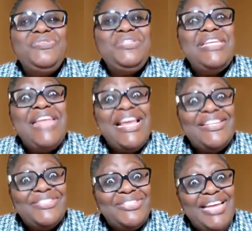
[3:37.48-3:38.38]
So the
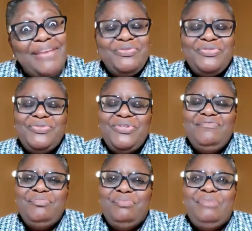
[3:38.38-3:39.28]
next time she was going
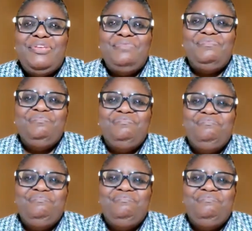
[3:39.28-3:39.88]
to have a baby,